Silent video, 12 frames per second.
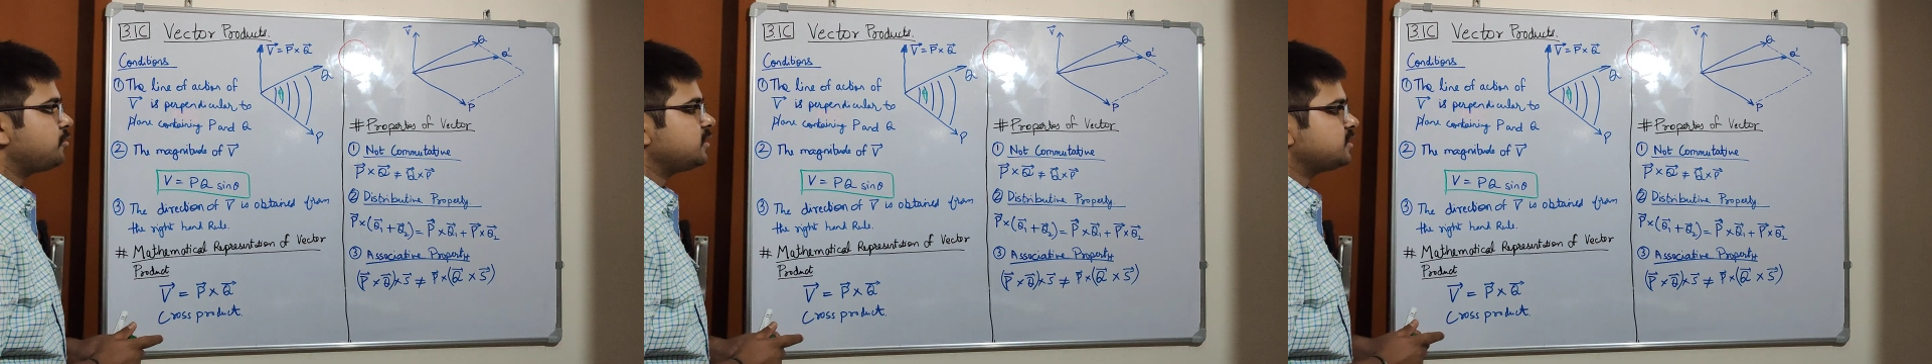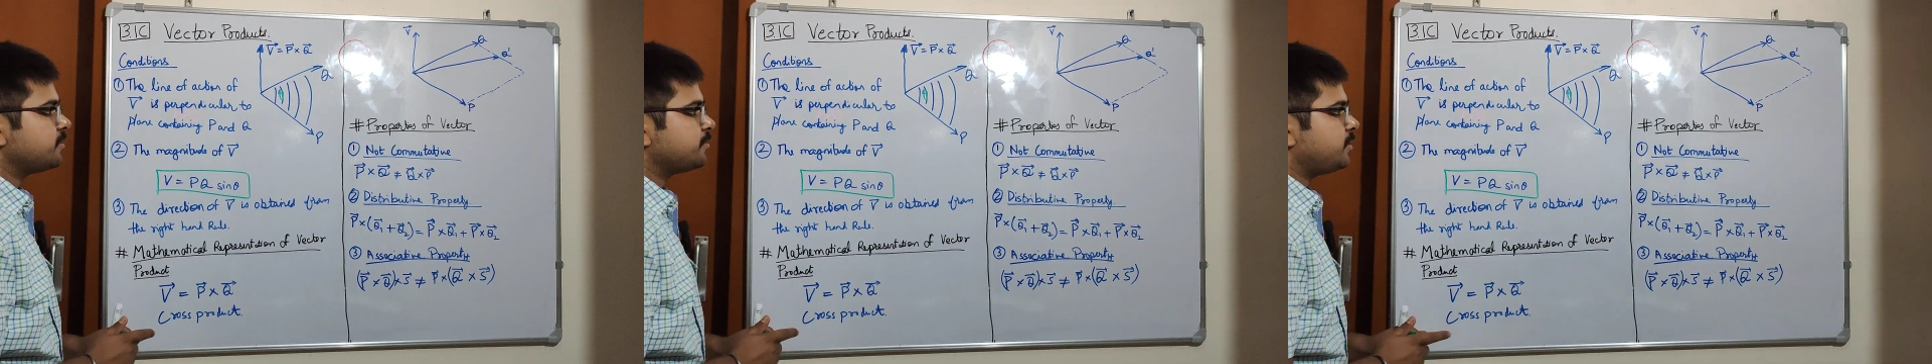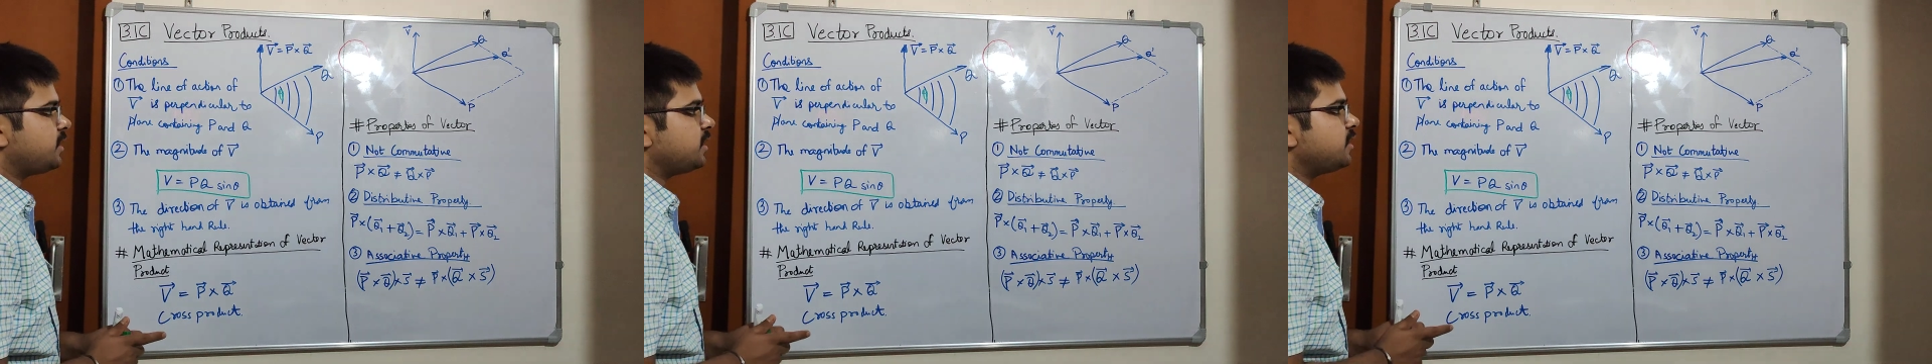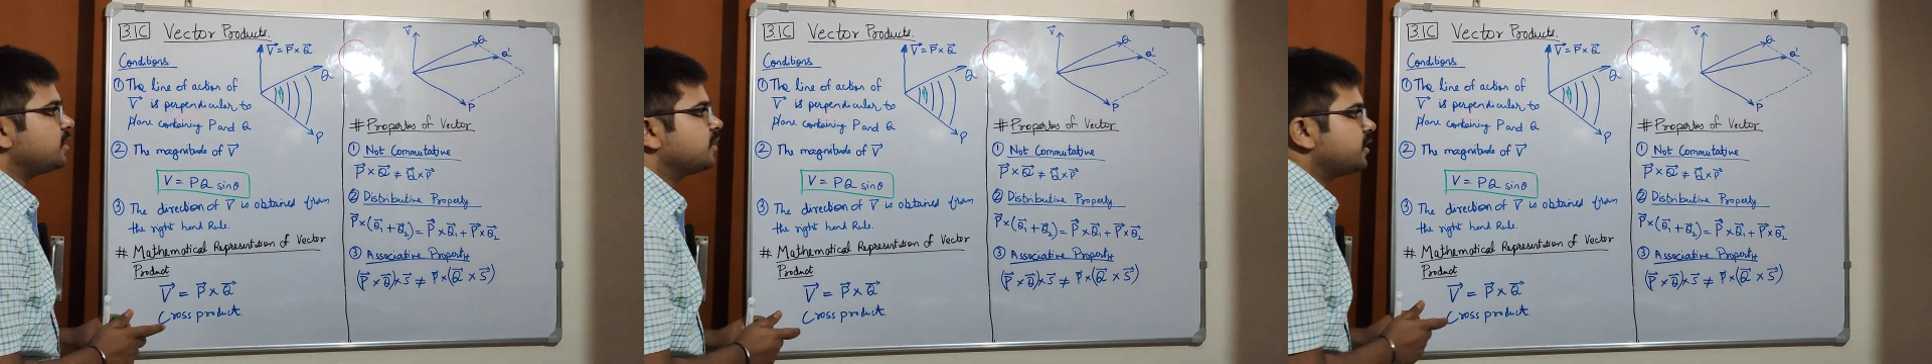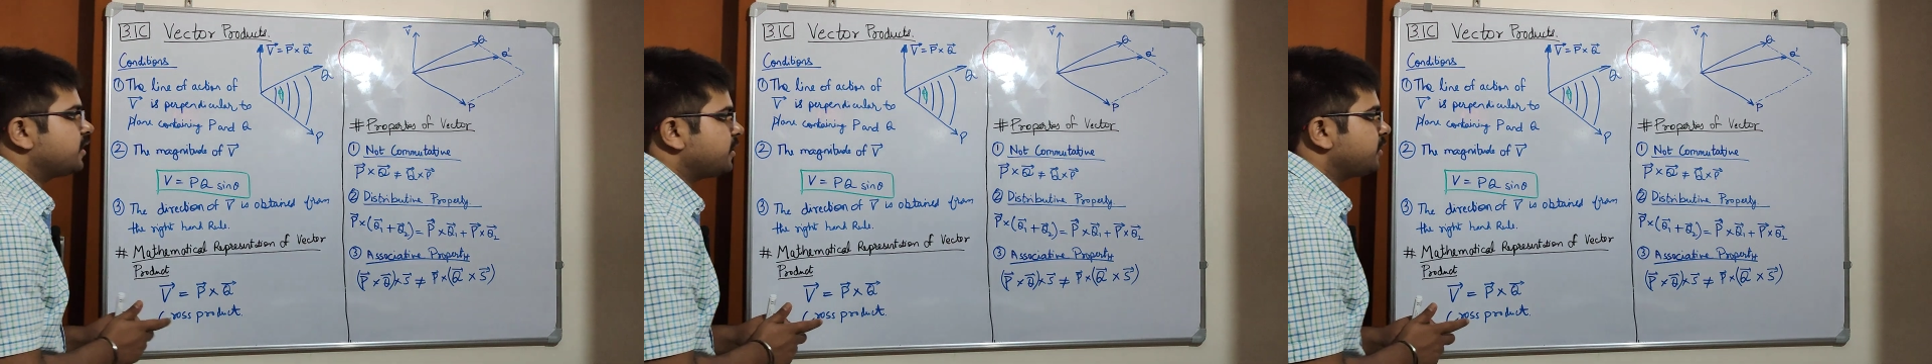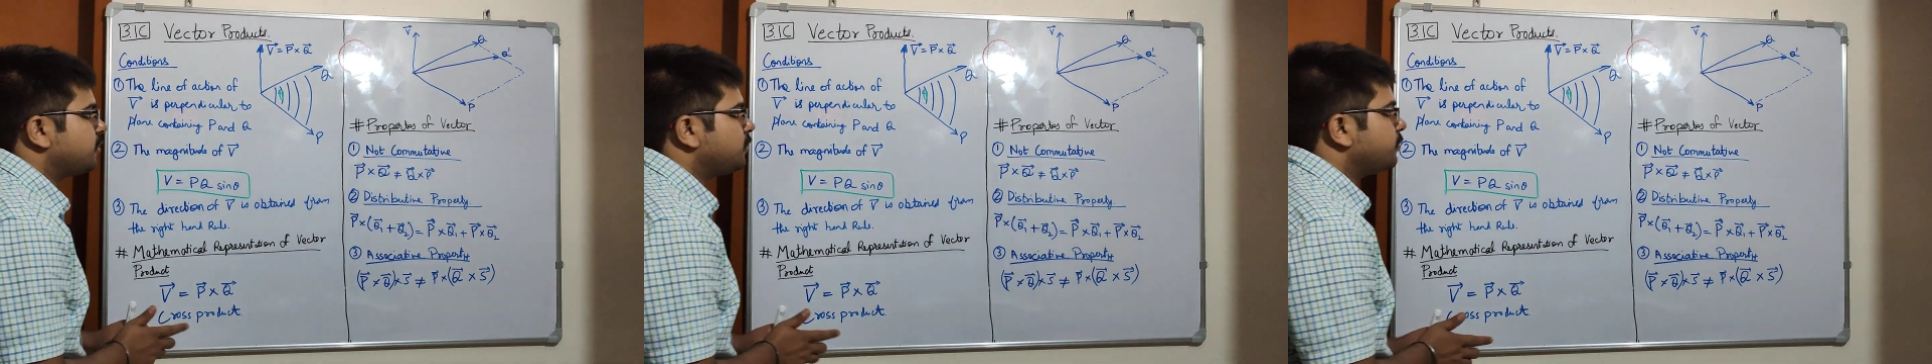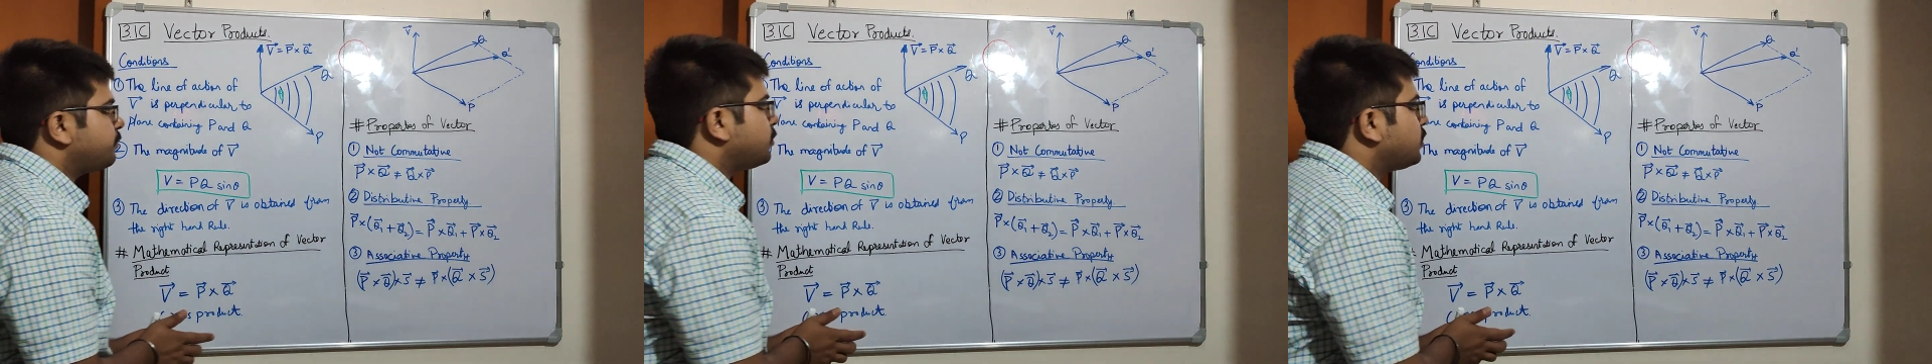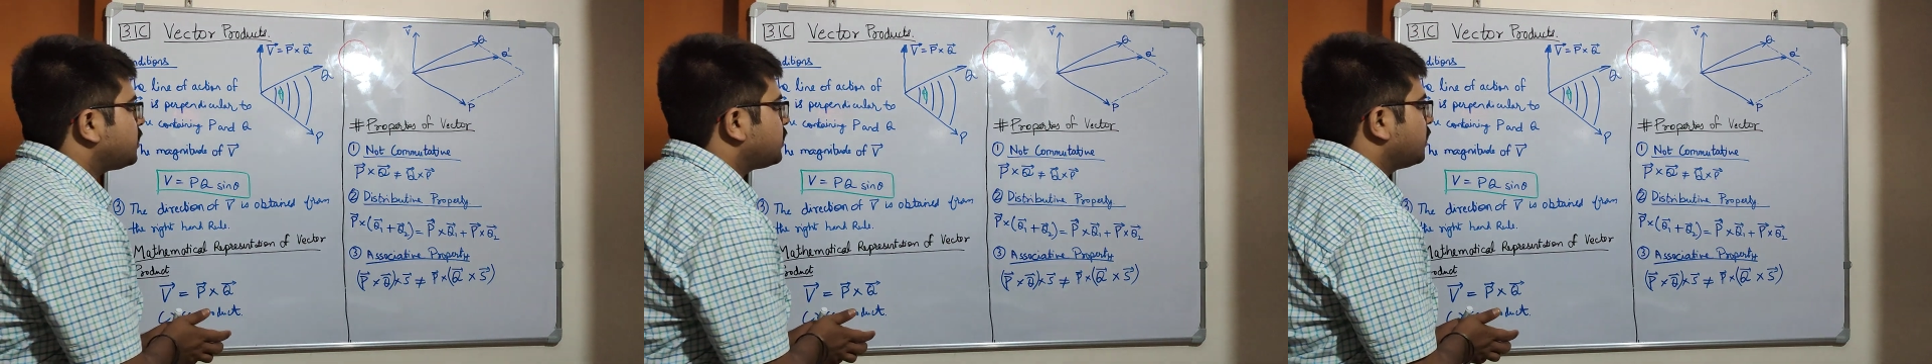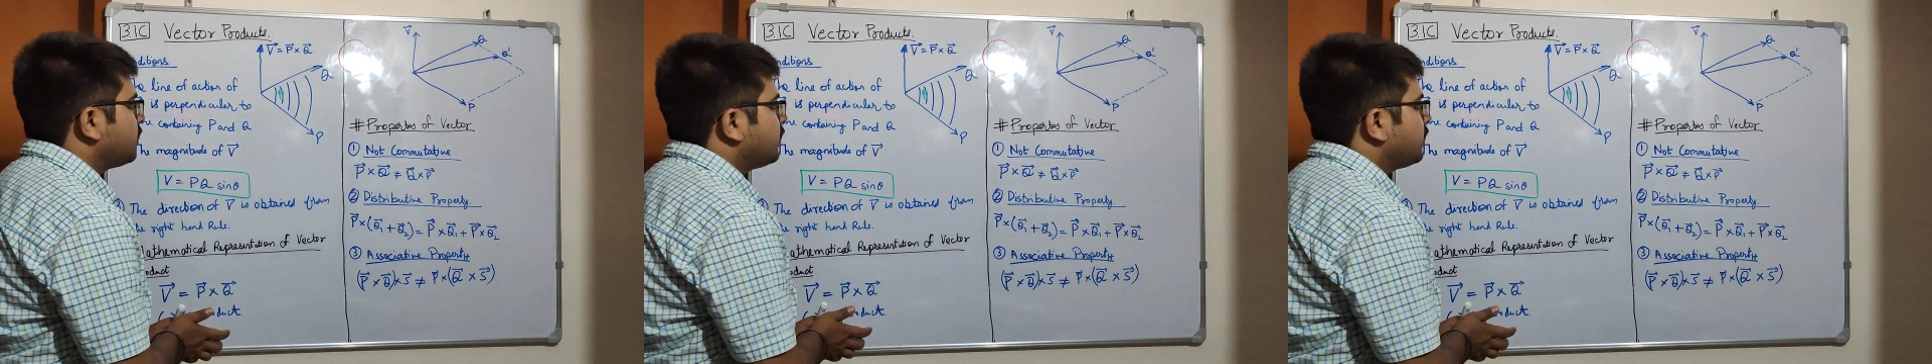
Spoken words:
rule is simply, you put,